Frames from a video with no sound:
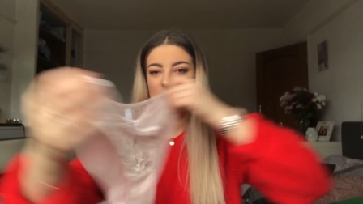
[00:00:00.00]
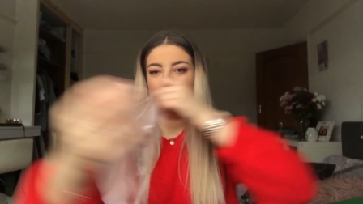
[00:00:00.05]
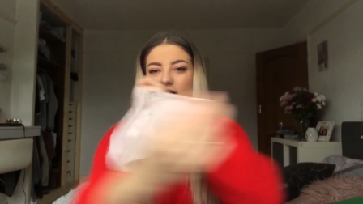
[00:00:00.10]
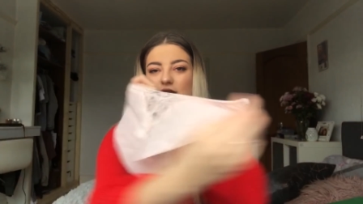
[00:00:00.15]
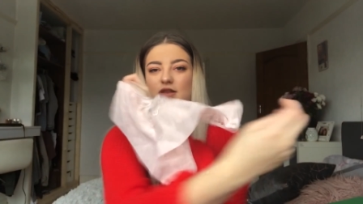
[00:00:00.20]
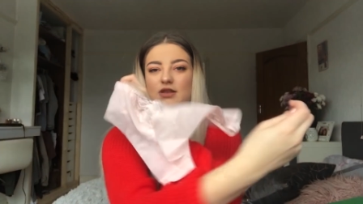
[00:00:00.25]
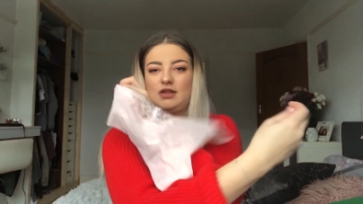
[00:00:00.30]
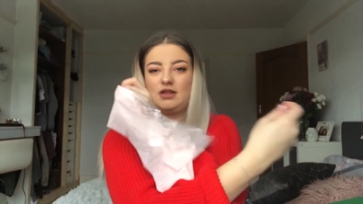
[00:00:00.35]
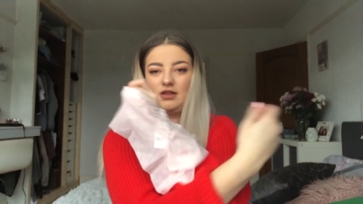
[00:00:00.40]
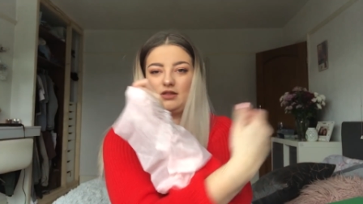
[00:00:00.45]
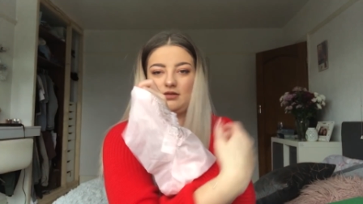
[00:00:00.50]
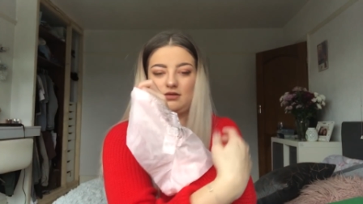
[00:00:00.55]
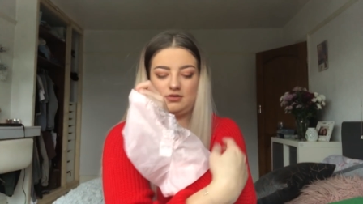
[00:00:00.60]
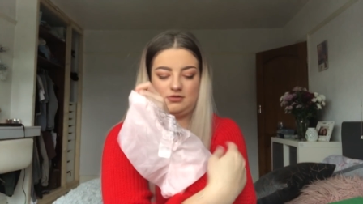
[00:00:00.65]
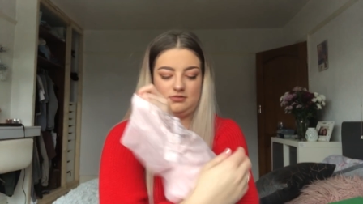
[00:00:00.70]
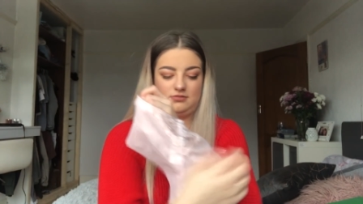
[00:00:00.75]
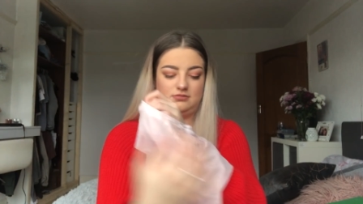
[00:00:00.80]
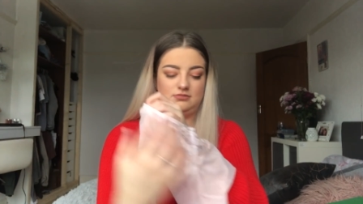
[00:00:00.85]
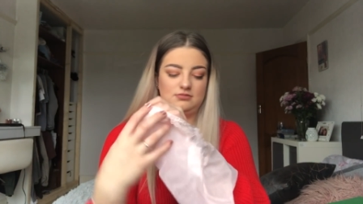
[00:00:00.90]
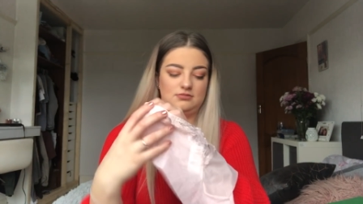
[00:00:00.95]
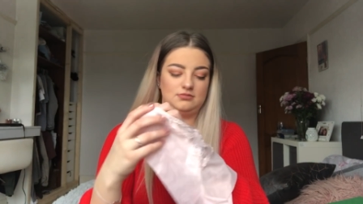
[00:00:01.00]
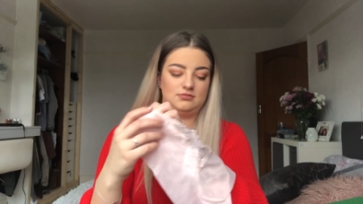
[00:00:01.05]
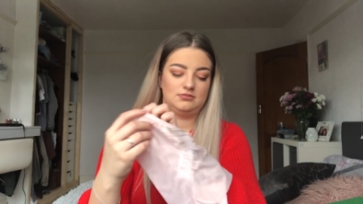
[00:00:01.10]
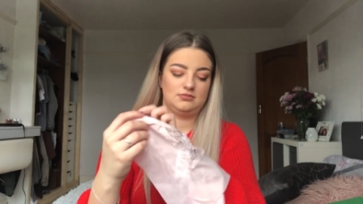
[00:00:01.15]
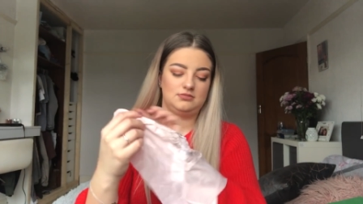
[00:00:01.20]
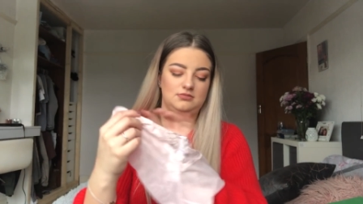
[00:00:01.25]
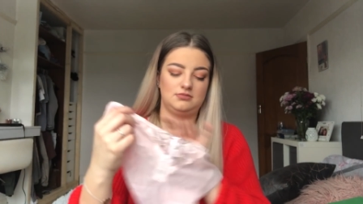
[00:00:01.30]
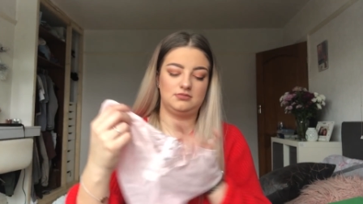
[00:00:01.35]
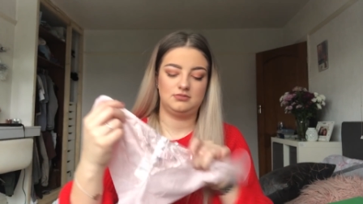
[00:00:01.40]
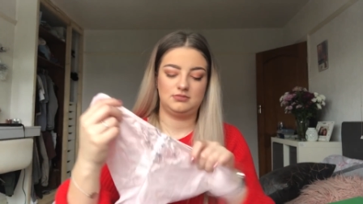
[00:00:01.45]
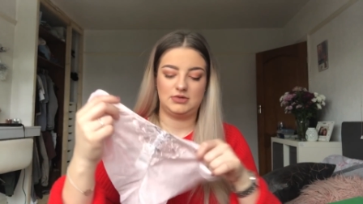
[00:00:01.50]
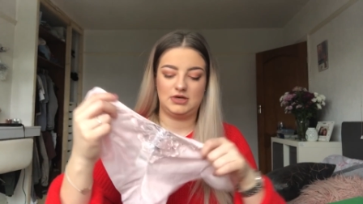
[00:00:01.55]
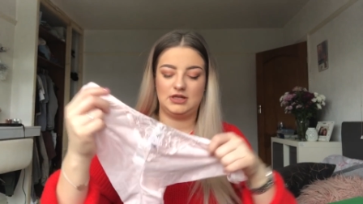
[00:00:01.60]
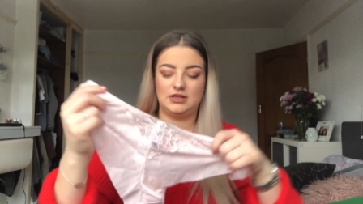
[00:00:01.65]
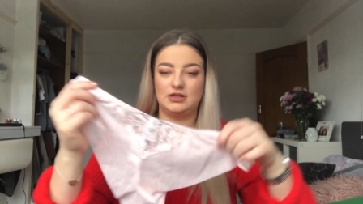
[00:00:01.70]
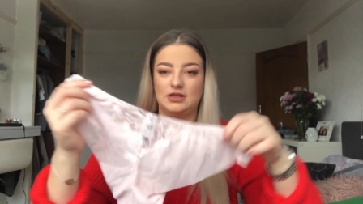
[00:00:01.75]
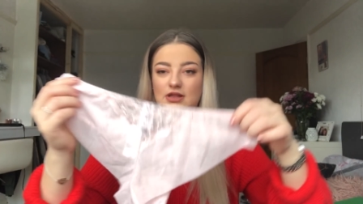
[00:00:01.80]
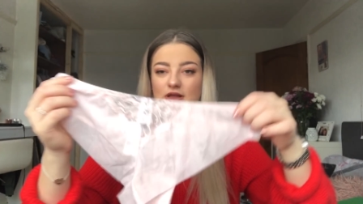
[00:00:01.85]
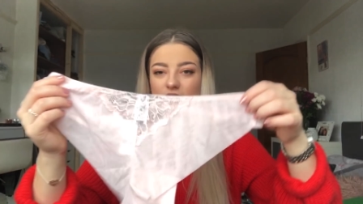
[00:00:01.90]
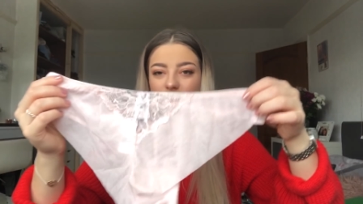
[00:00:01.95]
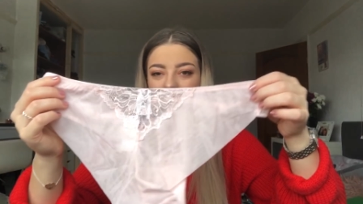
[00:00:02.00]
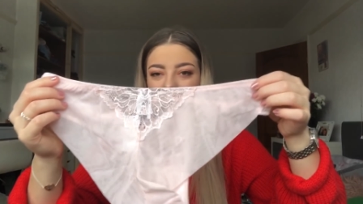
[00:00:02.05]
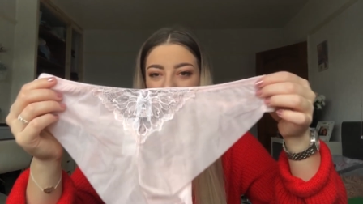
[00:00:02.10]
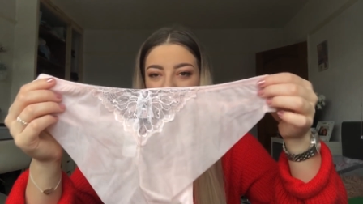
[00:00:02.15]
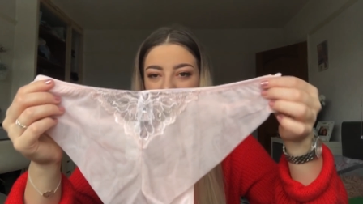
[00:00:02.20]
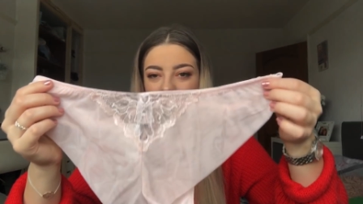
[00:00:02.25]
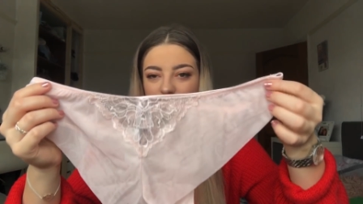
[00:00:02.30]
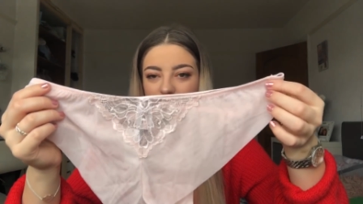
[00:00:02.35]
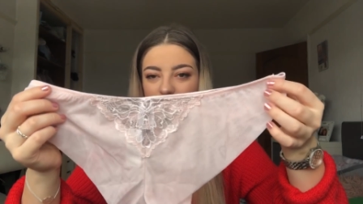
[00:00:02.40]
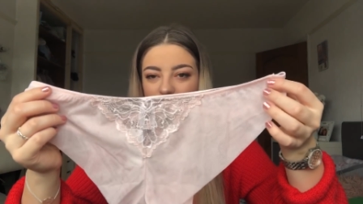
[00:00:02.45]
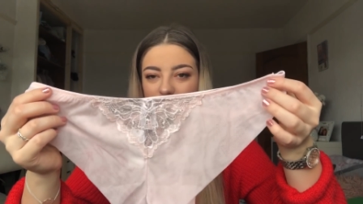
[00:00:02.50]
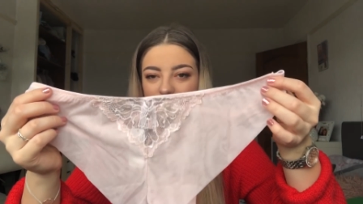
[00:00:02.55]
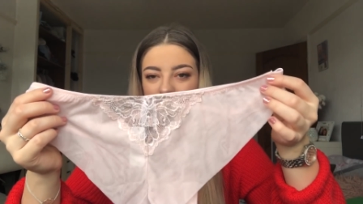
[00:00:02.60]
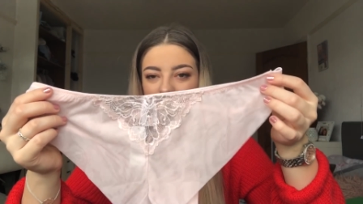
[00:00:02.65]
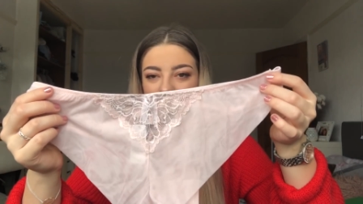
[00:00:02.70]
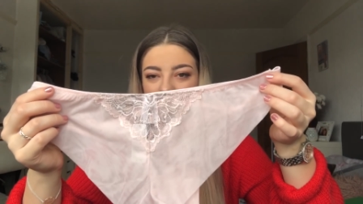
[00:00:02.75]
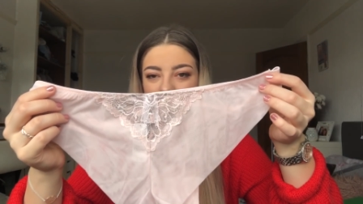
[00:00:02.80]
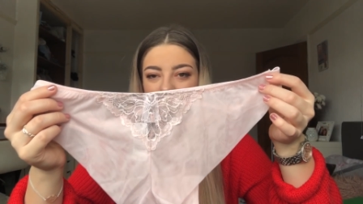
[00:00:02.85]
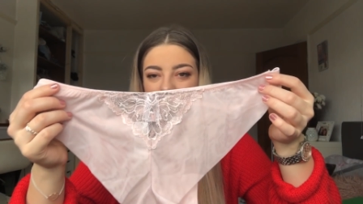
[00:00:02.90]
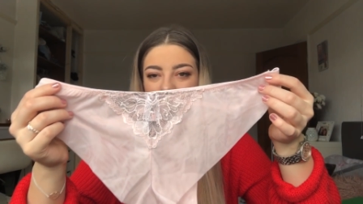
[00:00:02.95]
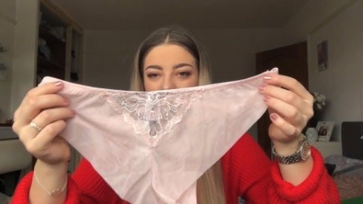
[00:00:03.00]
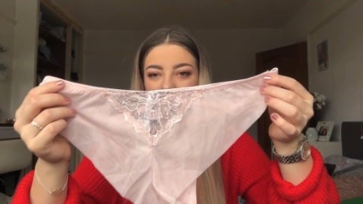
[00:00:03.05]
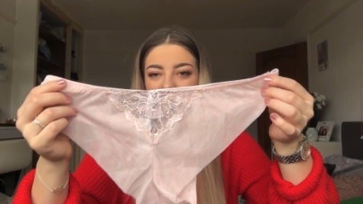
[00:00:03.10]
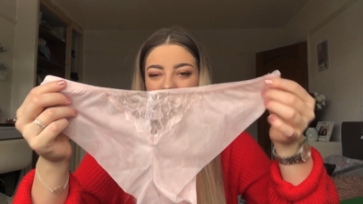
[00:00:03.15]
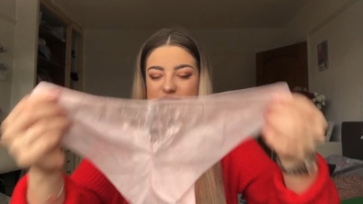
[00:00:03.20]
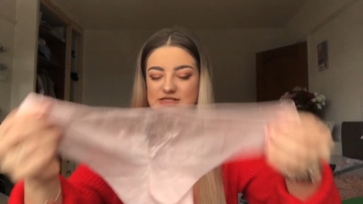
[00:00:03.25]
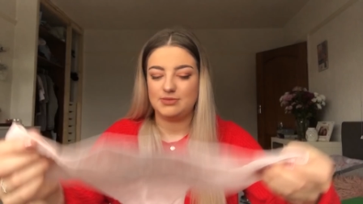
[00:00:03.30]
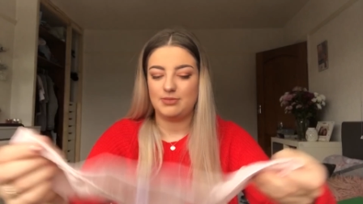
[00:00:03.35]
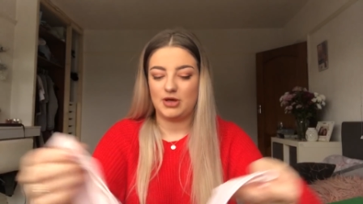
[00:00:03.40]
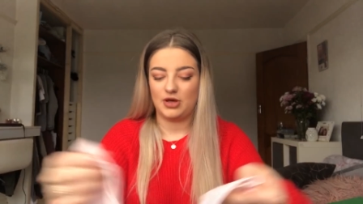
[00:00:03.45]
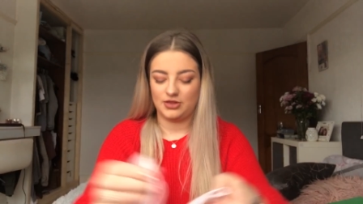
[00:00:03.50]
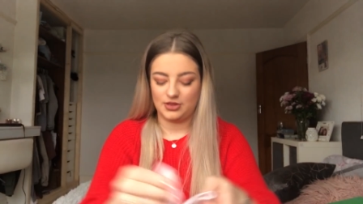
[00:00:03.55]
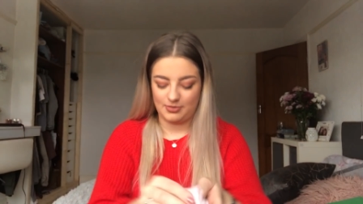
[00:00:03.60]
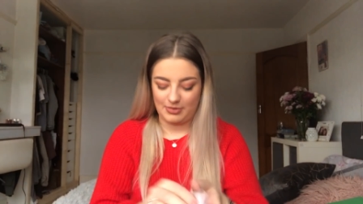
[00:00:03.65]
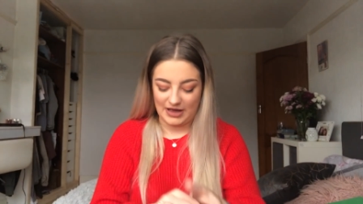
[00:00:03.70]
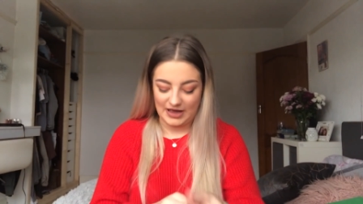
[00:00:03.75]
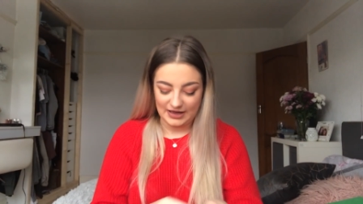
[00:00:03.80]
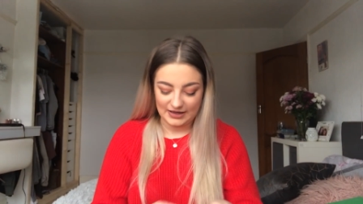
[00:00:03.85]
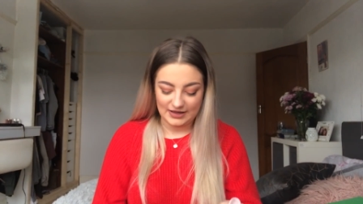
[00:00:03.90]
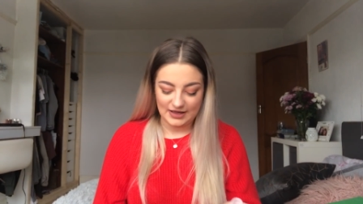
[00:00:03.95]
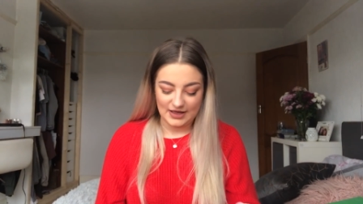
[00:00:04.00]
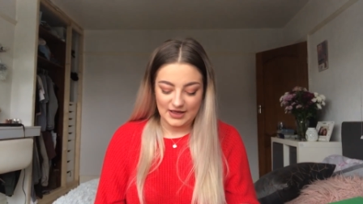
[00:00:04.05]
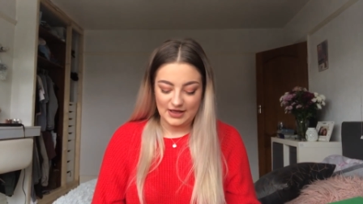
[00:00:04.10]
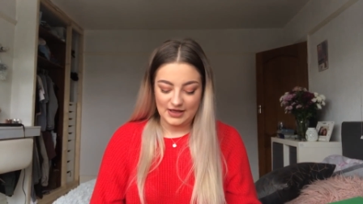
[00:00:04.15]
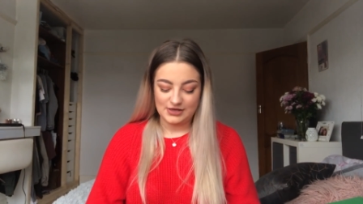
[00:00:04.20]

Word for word: And they're like, got a little lacy bit on the back.